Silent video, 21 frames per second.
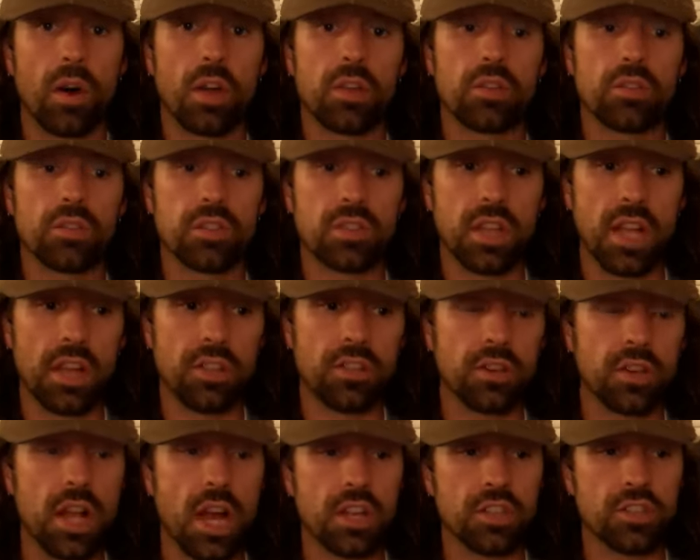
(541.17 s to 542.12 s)
understand.
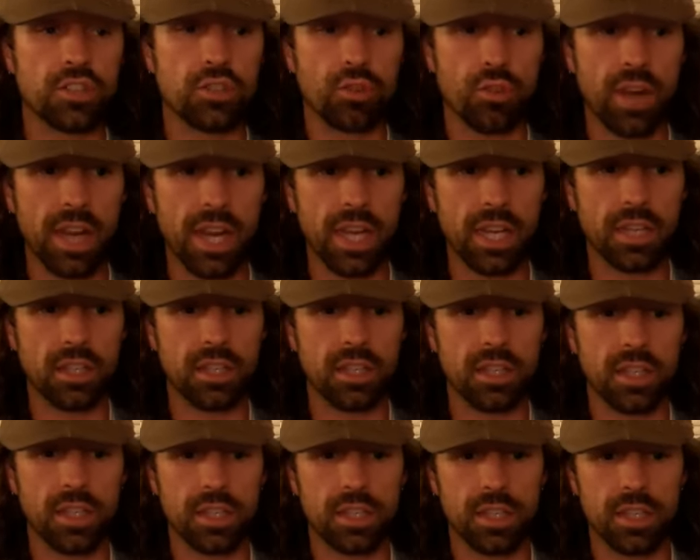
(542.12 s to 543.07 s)
They're not trained
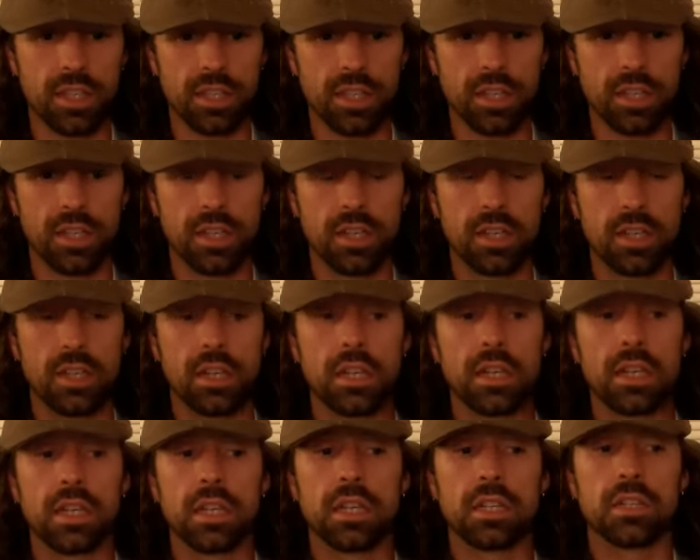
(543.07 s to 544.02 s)
in
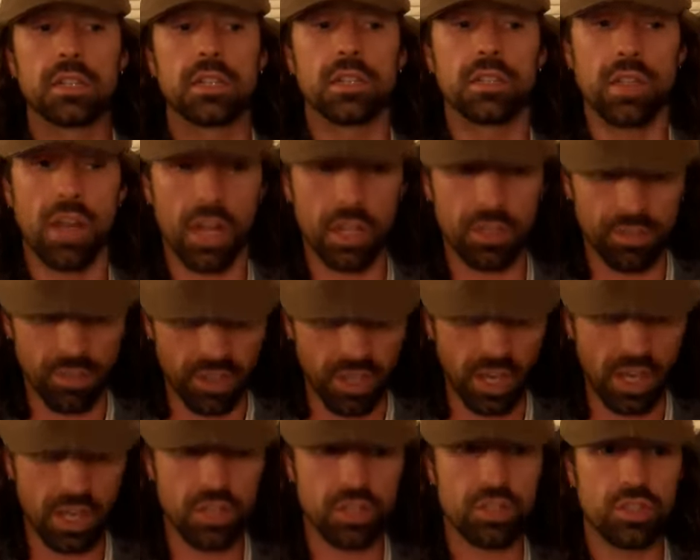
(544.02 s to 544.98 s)

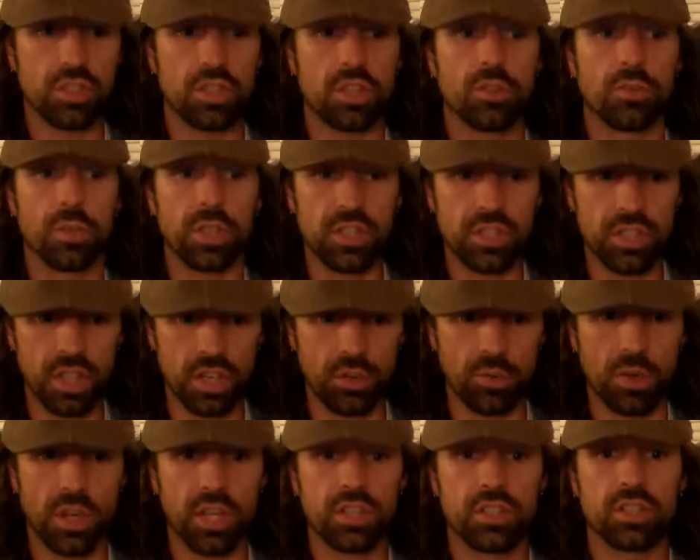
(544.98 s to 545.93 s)
detoxification and
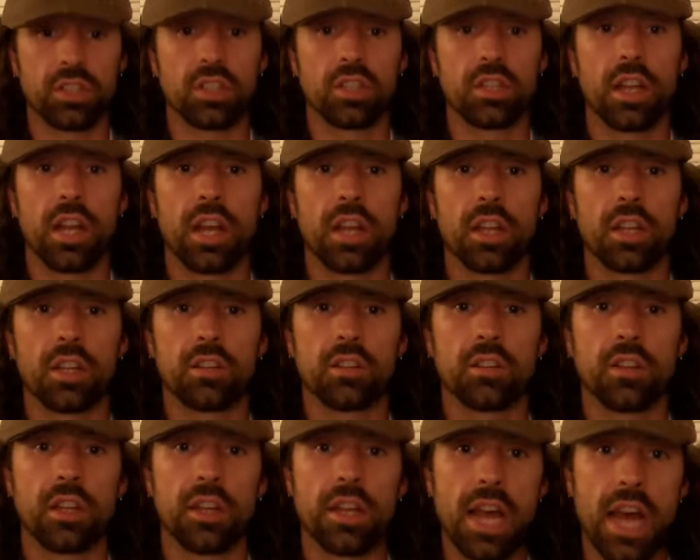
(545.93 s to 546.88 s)
regeneration
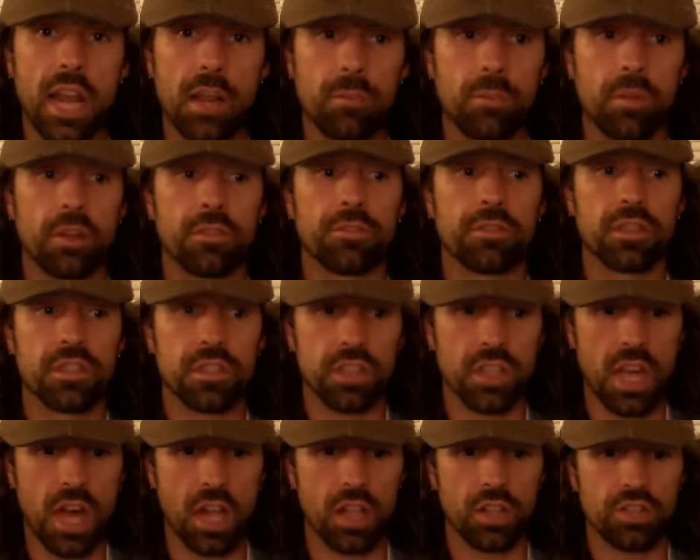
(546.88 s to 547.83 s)
and anatomy and
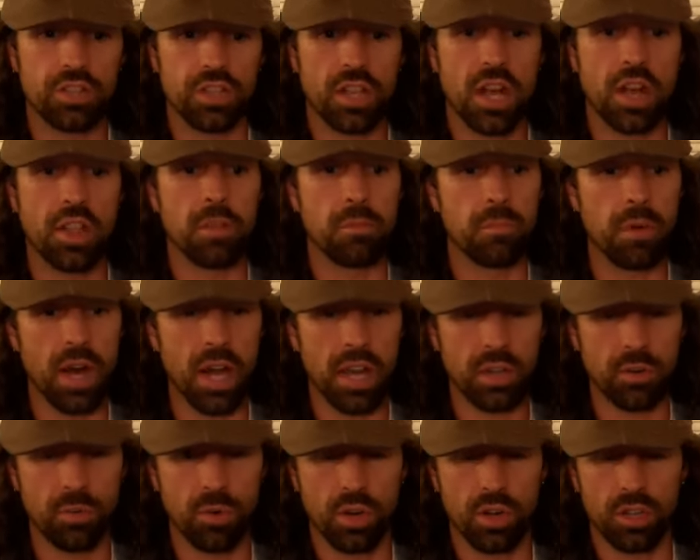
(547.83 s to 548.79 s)
physiology and how the
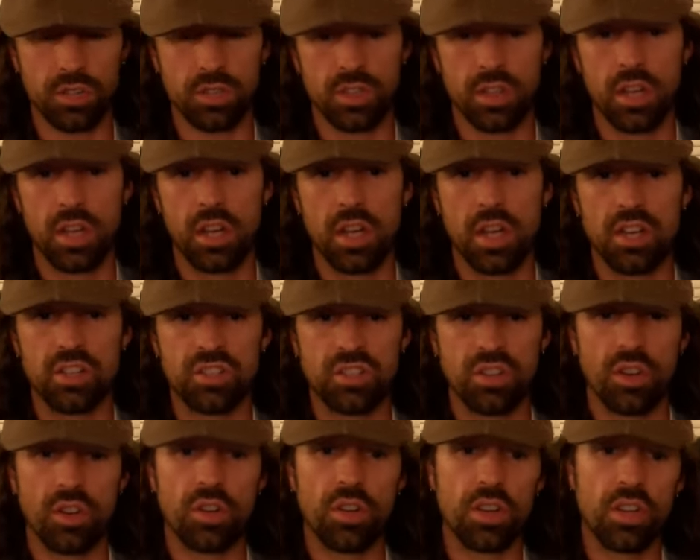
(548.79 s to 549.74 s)
body works.
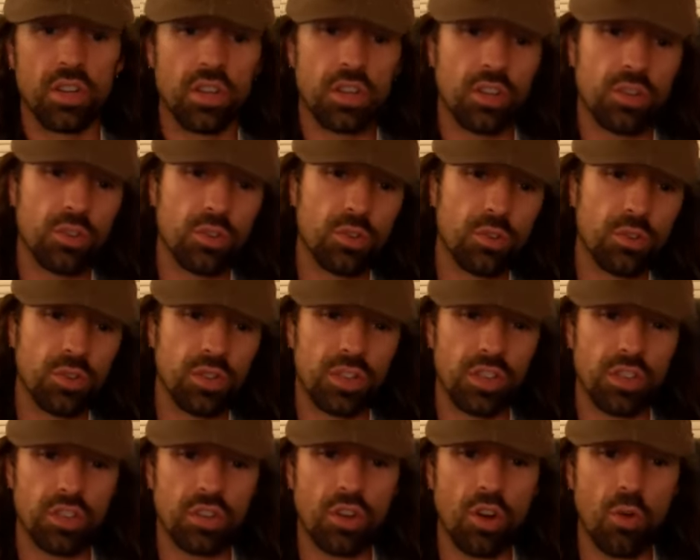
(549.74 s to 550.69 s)
So you
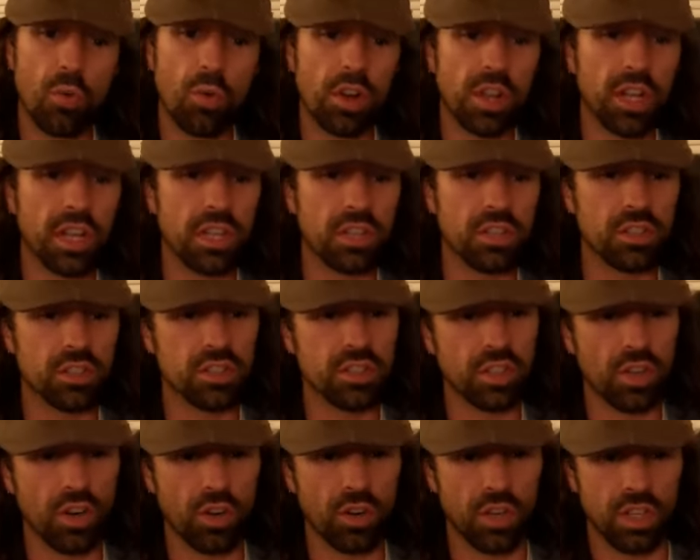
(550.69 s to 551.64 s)
don't want to get
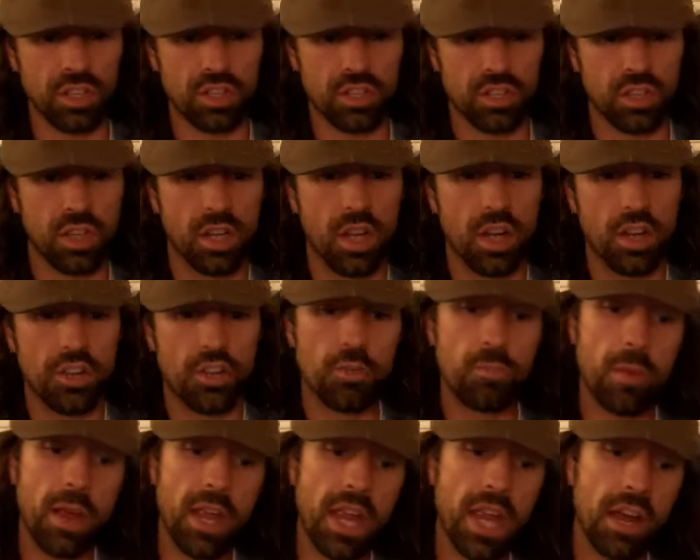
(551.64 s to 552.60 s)
discouraged.
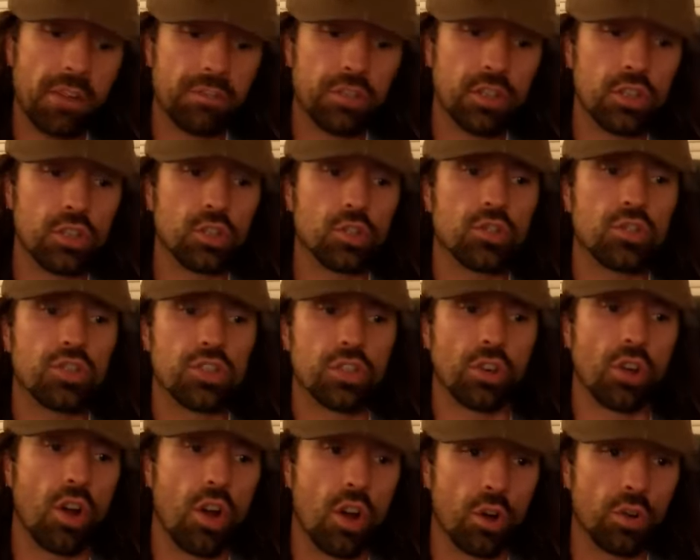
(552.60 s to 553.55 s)
You may have to use
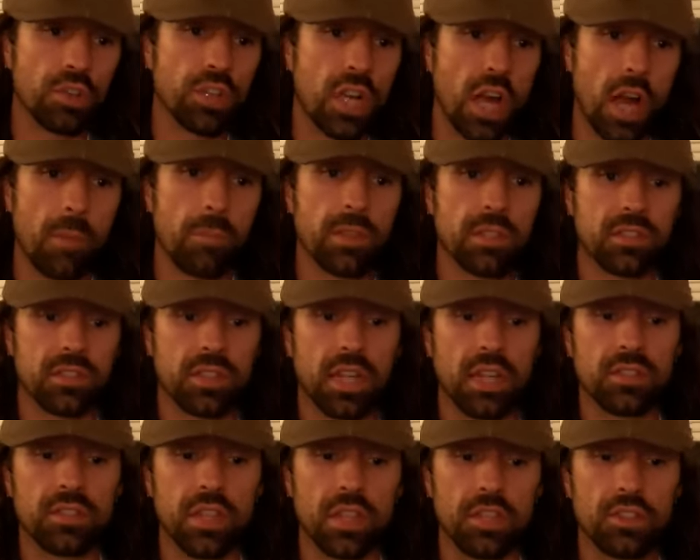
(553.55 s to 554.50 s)
your own common
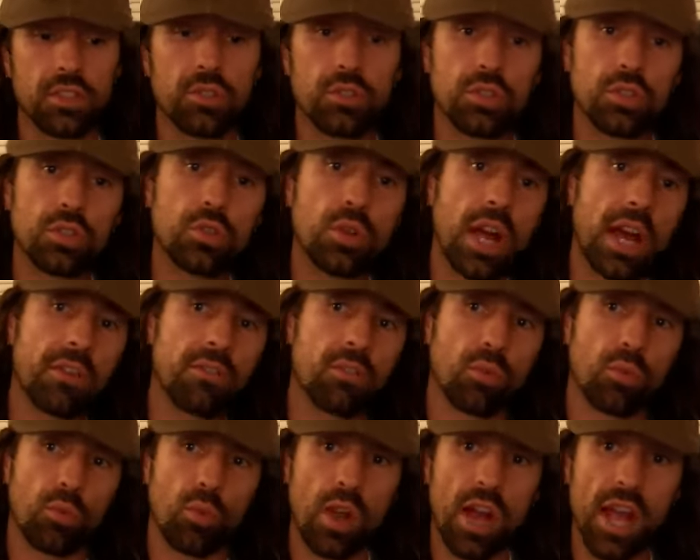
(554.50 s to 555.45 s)
sense, and you do have
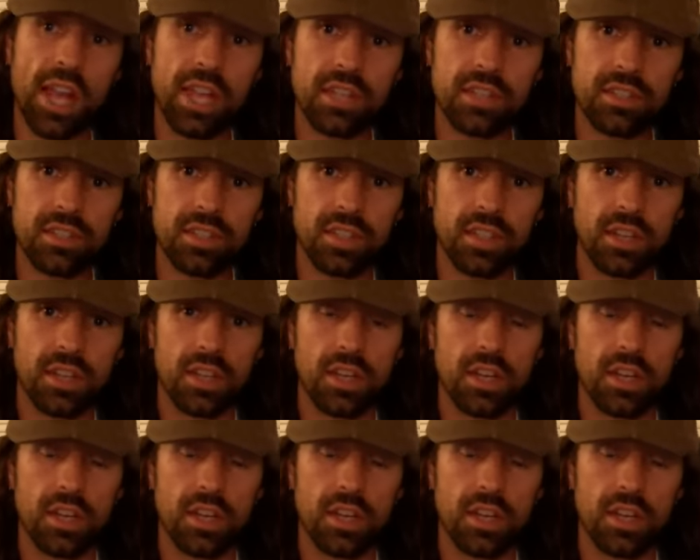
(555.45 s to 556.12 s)
a right